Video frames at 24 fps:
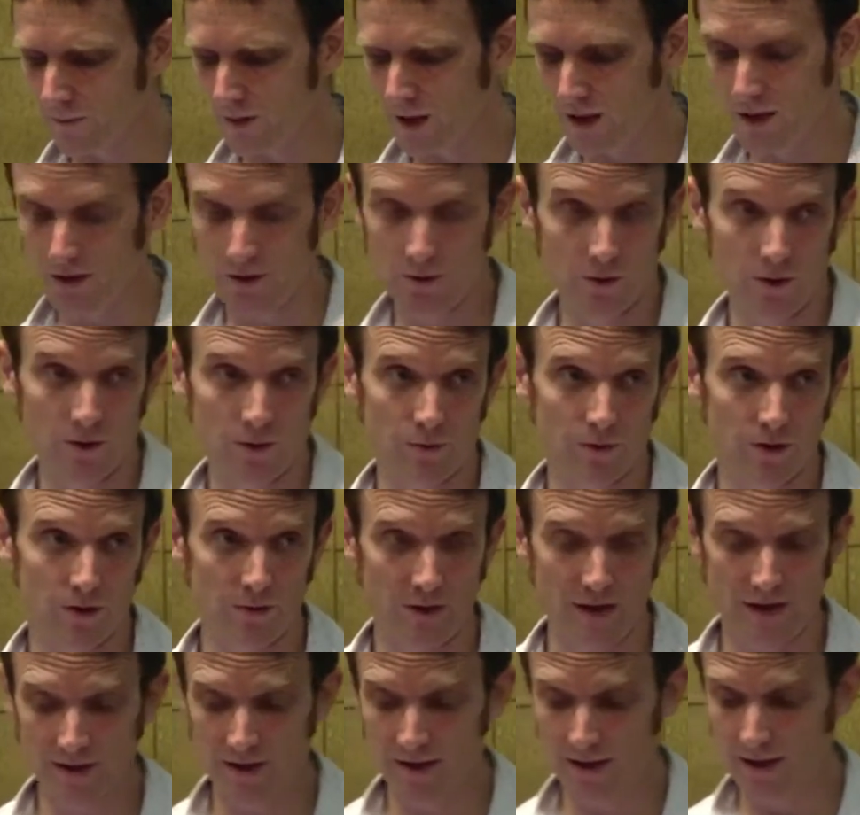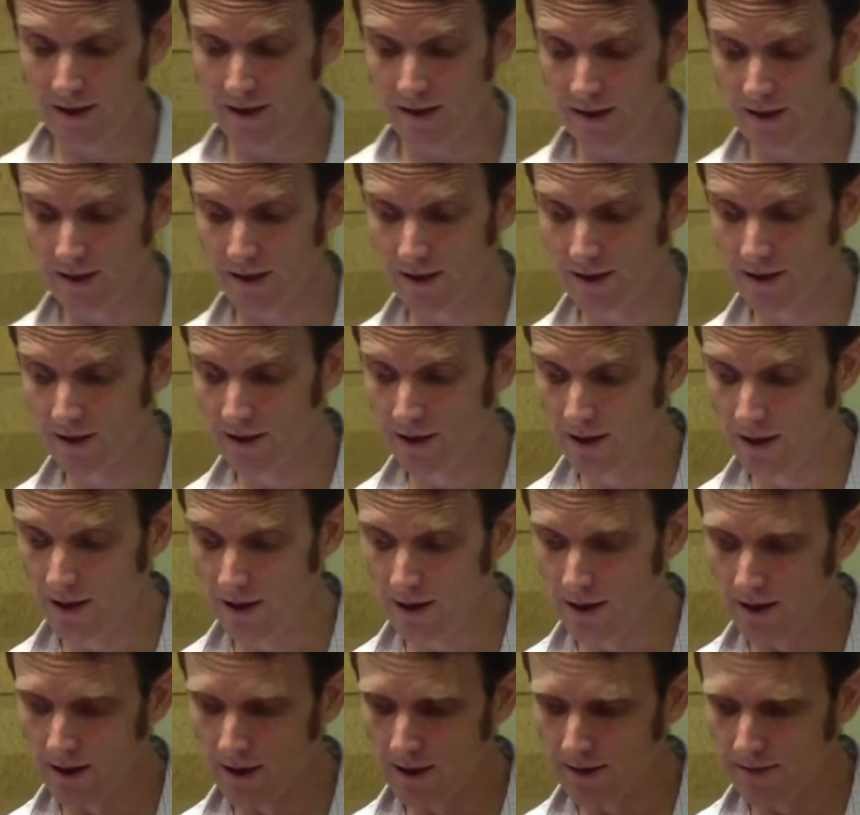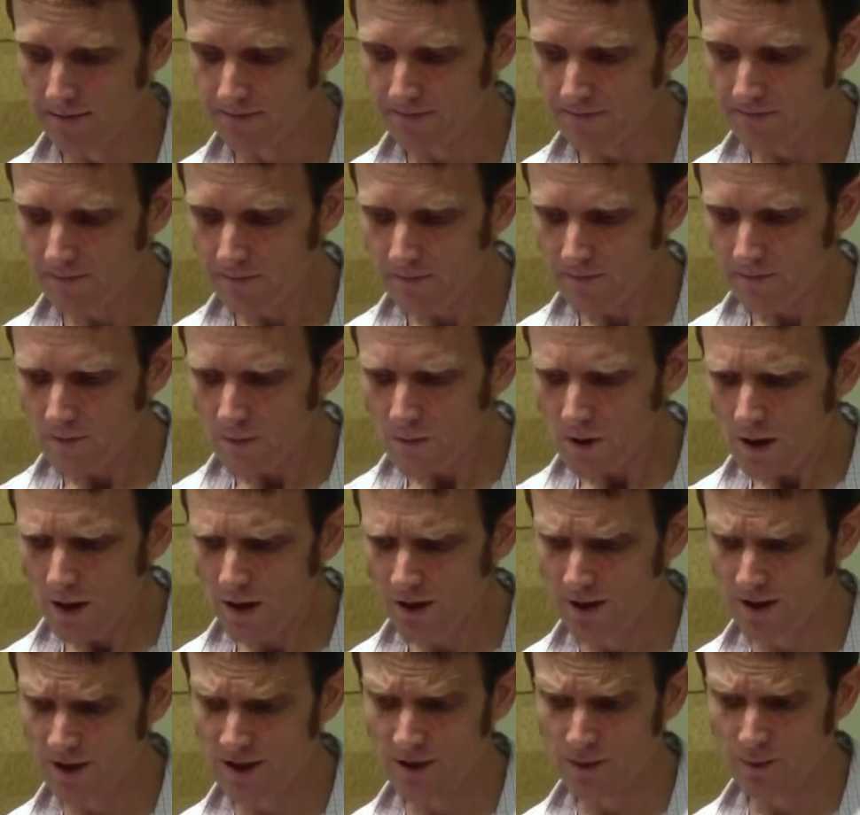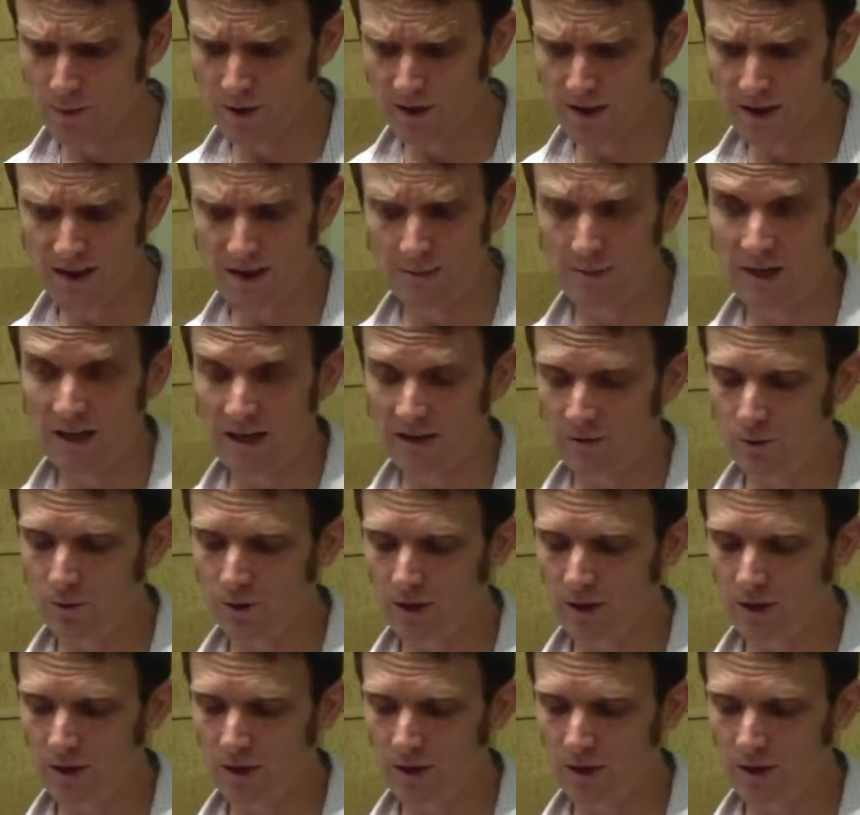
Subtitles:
It's the only one around that does this. This is one exhibit I've